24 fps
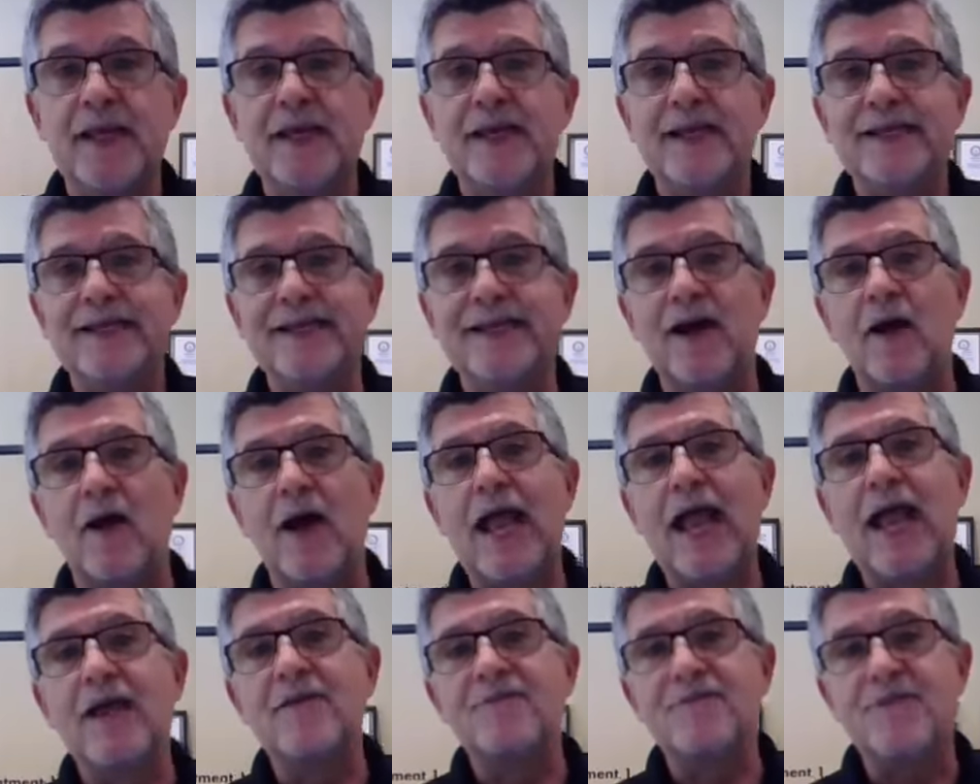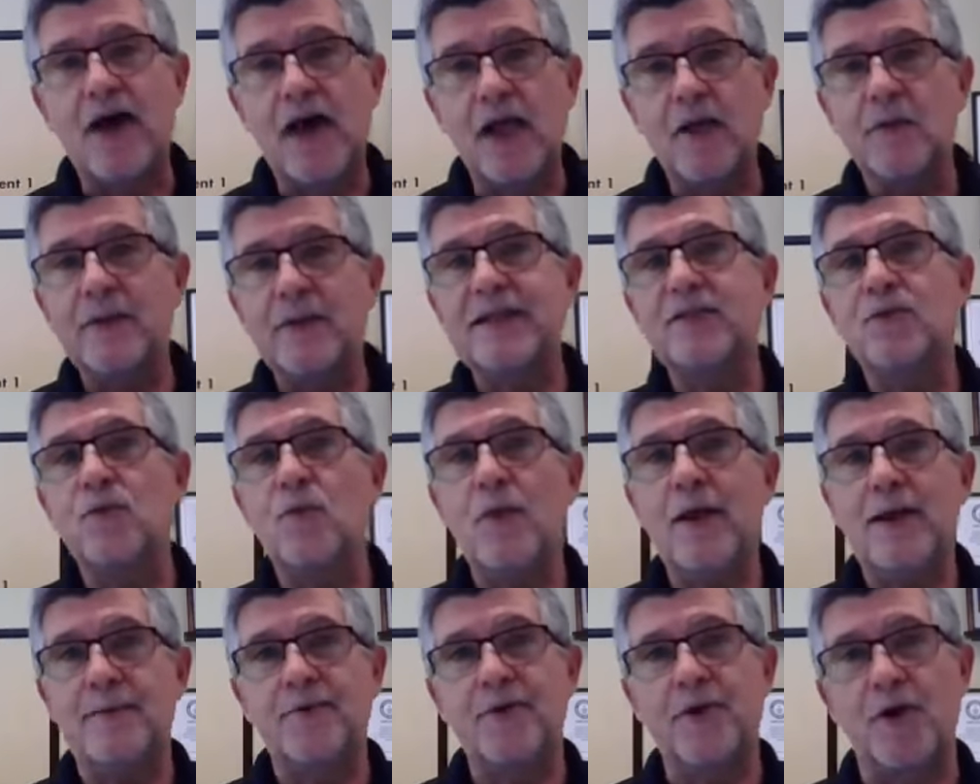Now, following the
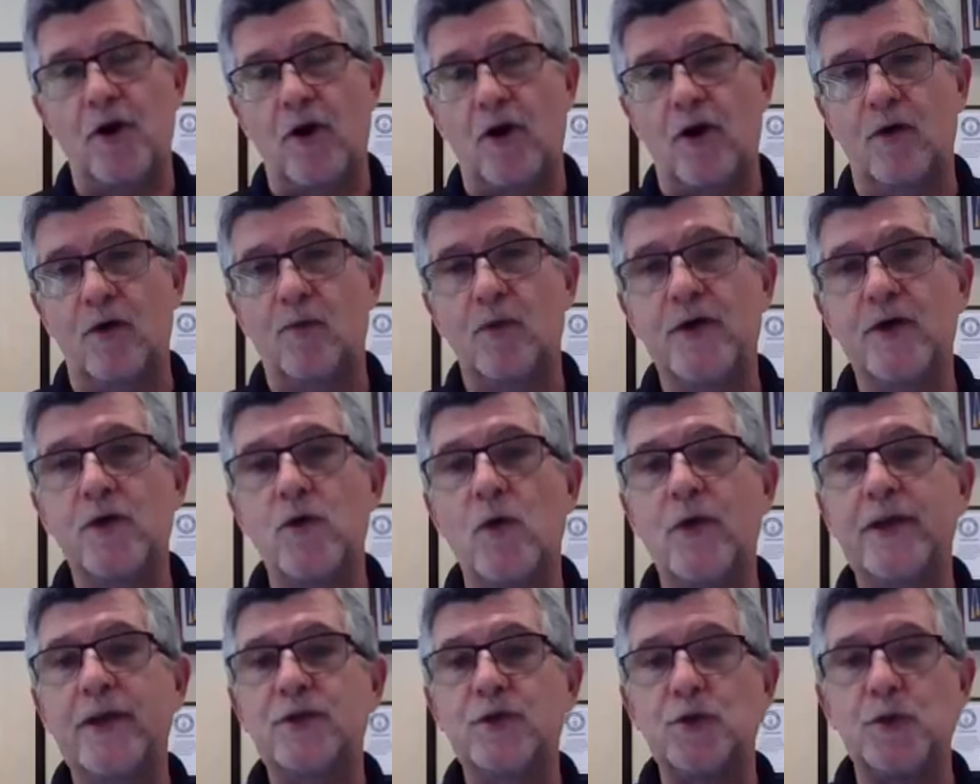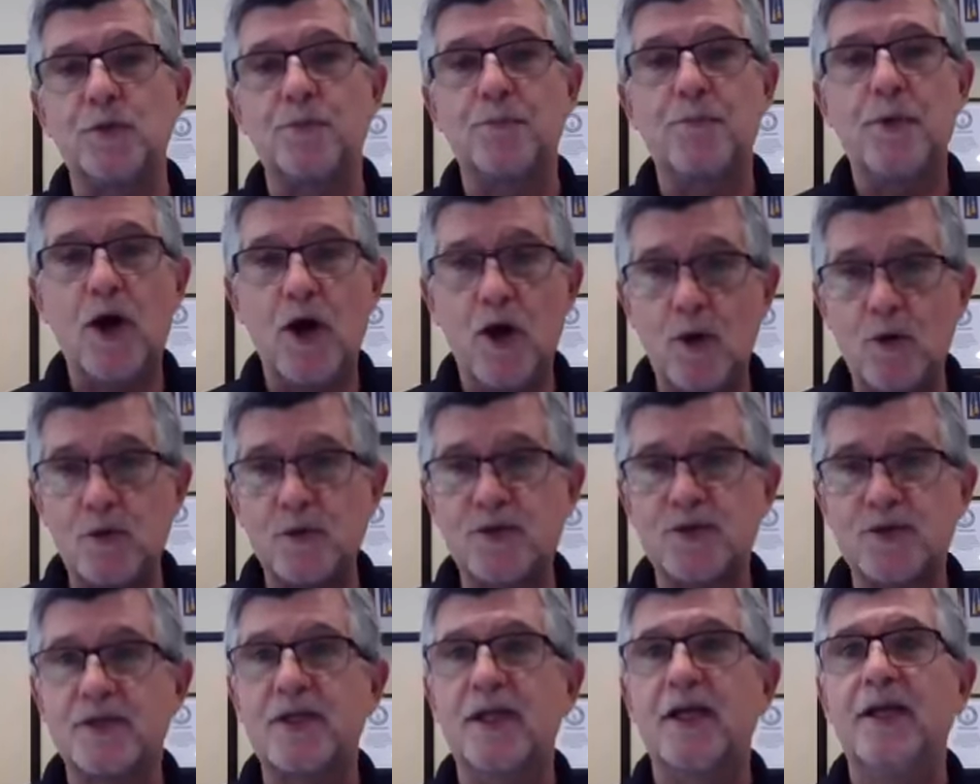webinar, we're going to
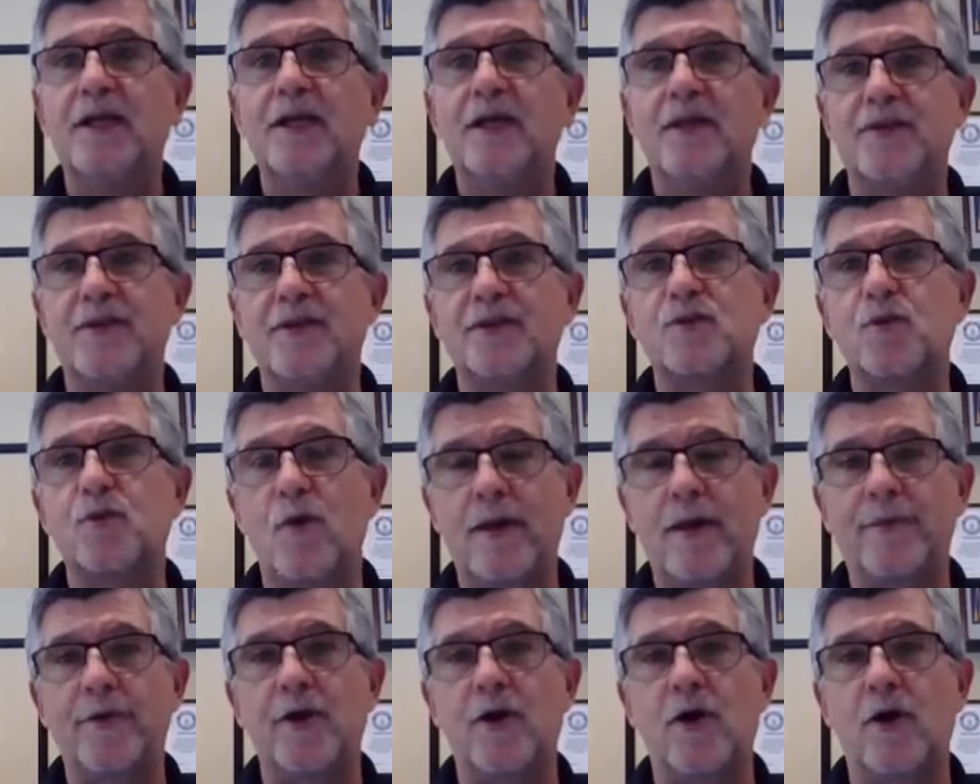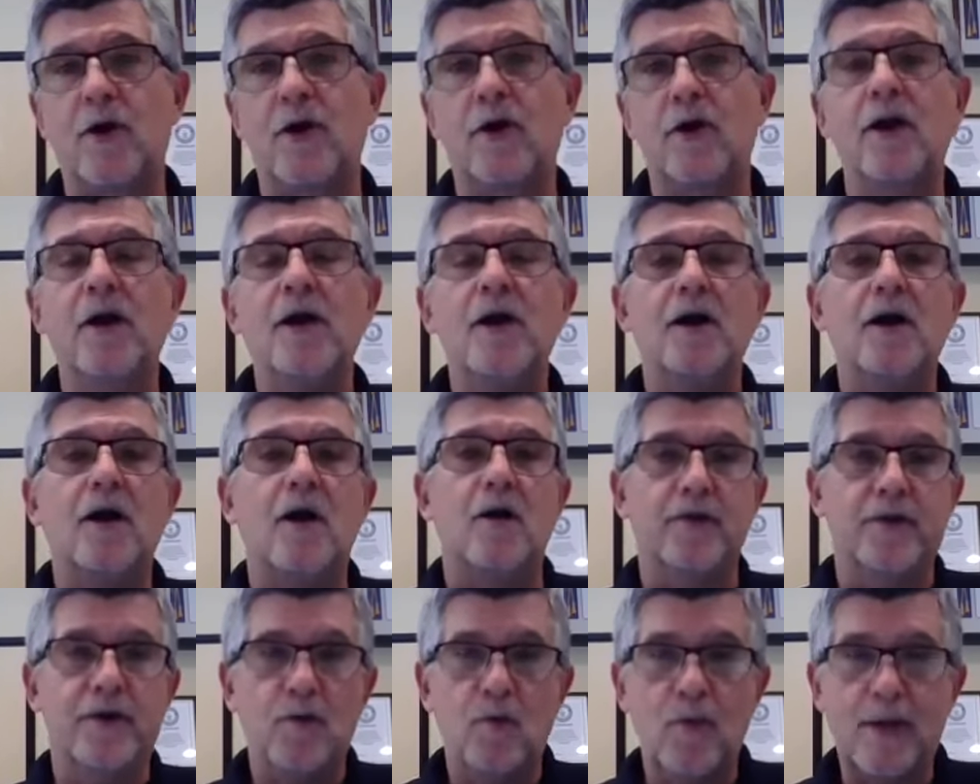post this webinar
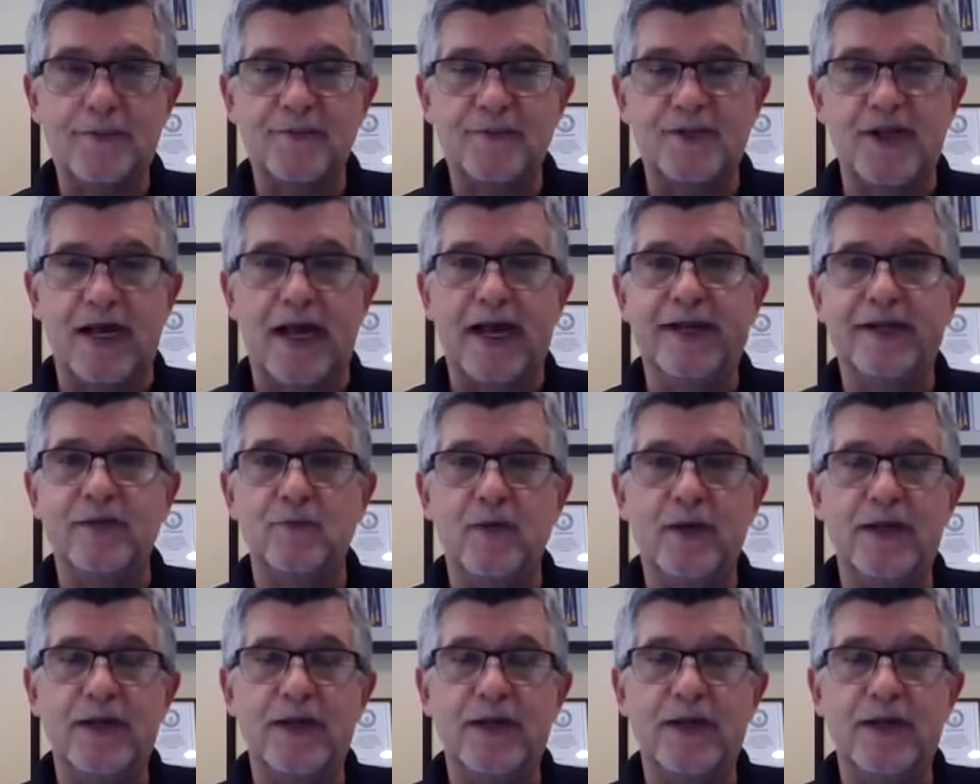on our website.